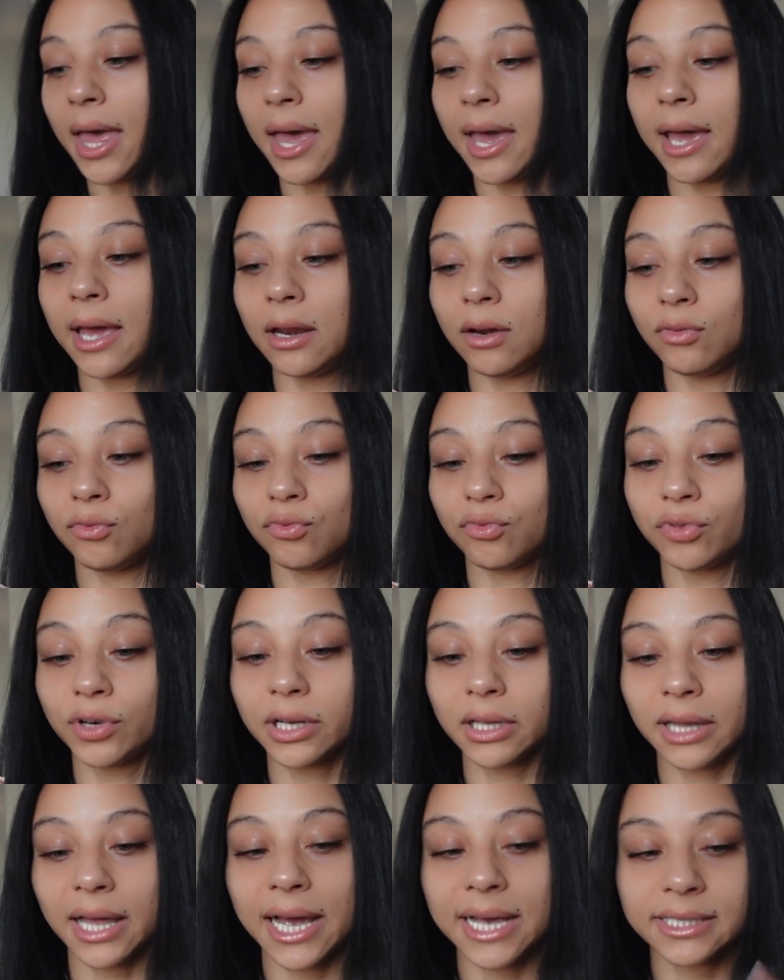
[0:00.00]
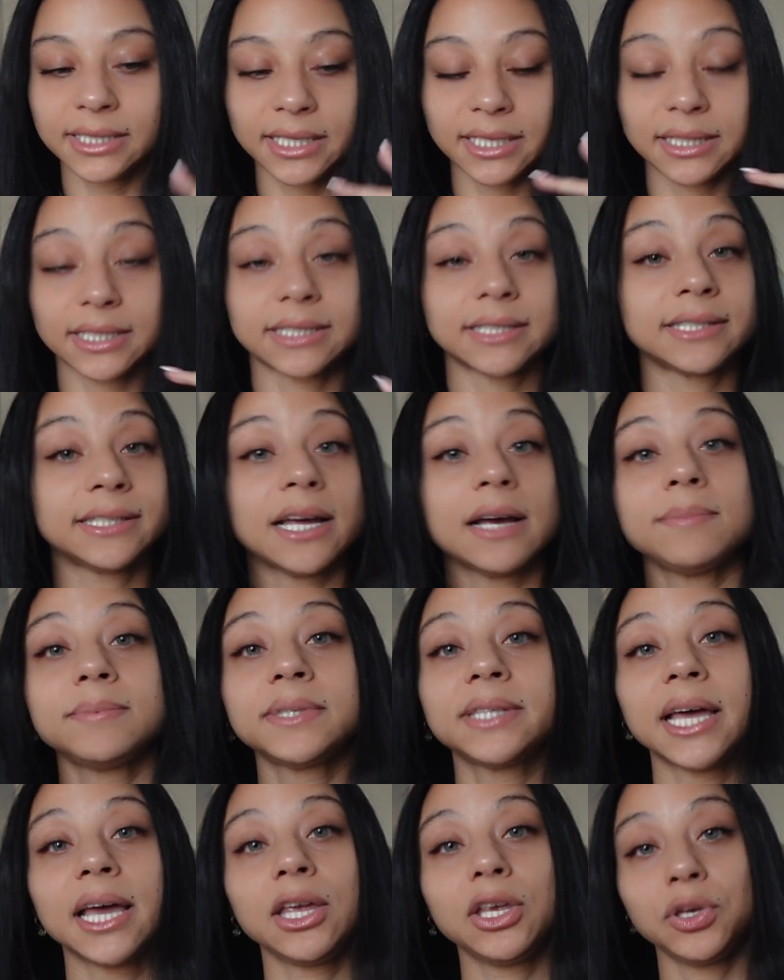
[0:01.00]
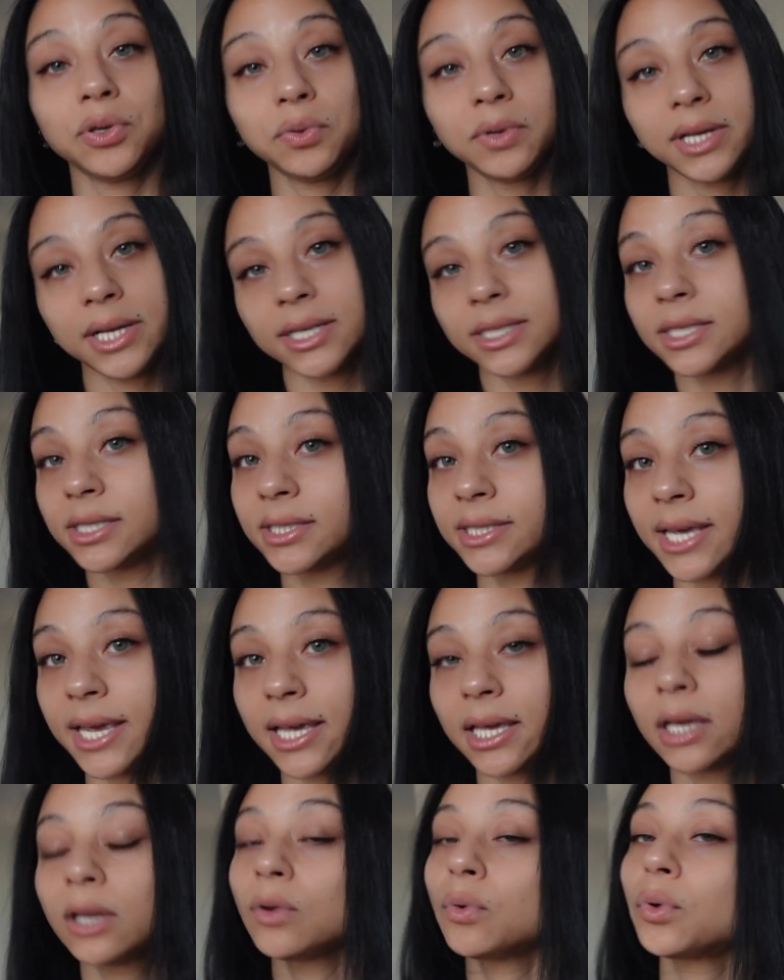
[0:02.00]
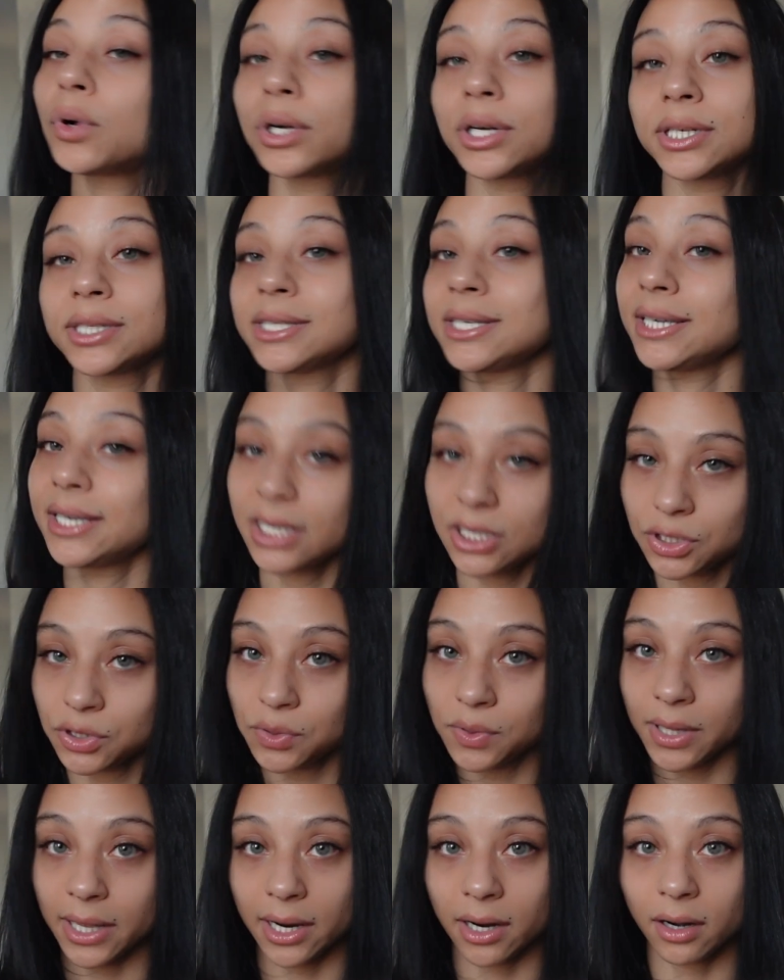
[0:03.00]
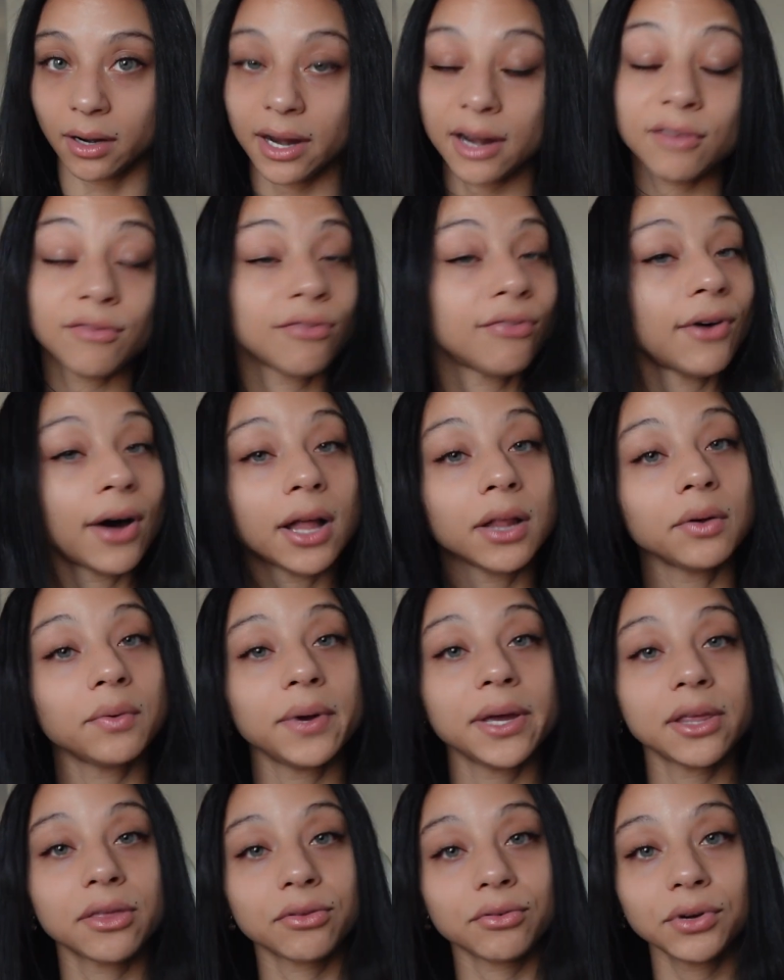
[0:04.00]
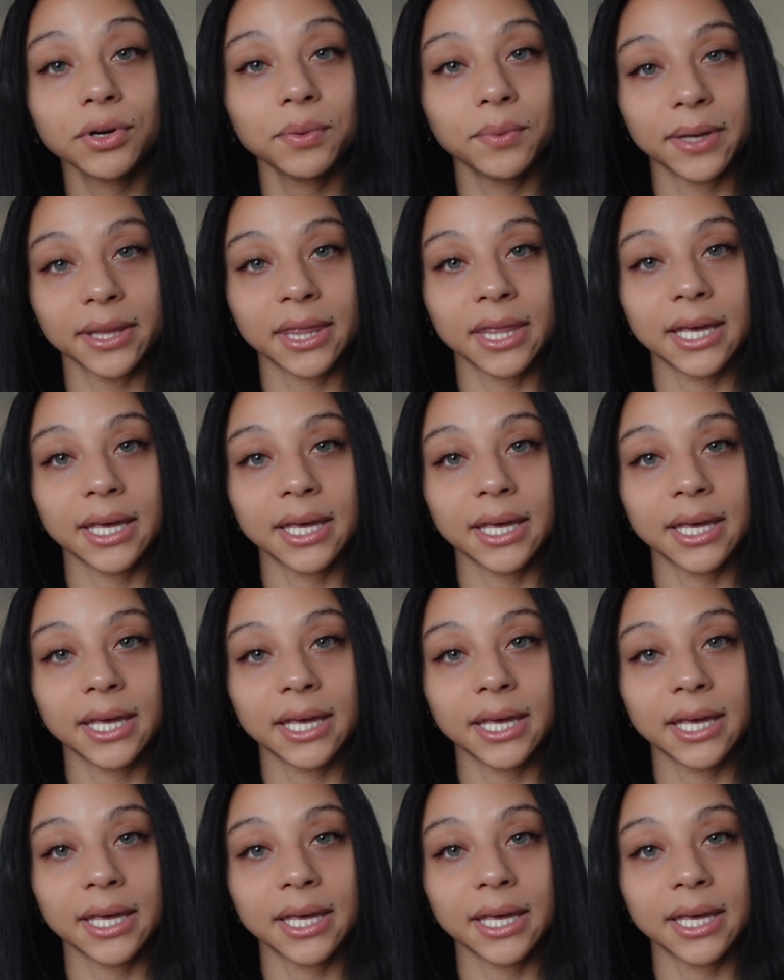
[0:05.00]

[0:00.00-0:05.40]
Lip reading: and realizing the steps that you need to take in order to get you there and following through with